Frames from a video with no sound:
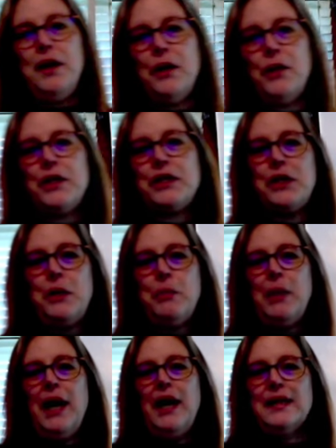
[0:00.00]
is
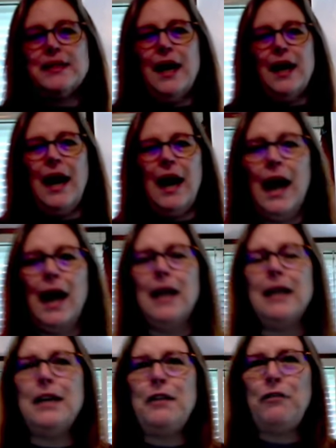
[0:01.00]
nearby is a
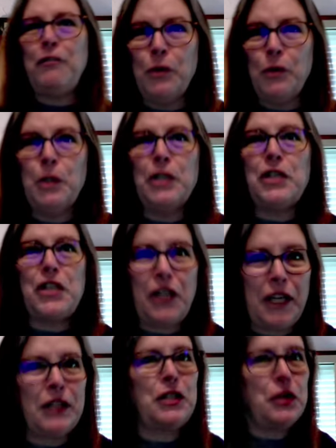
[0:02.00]
highly foolish thing
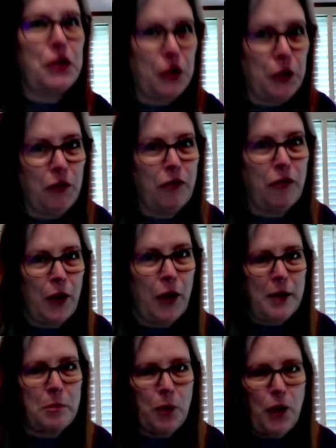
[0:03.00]
to do for a
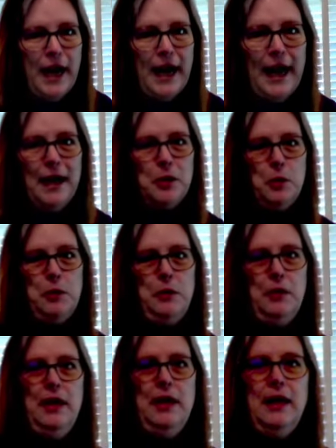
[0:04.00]
prey animal.
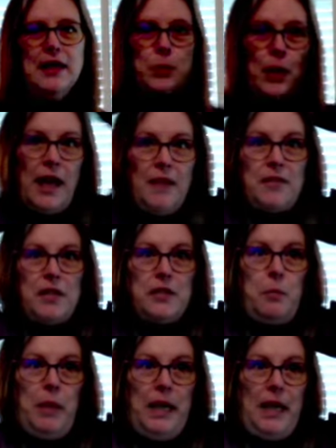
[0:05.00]
That's why they have such
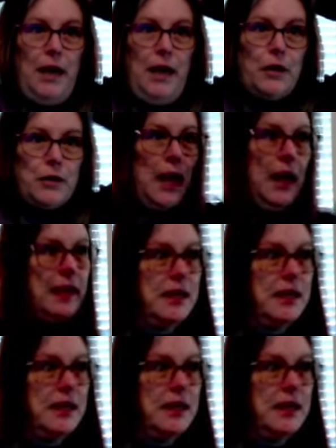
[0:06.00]
big ears, that's why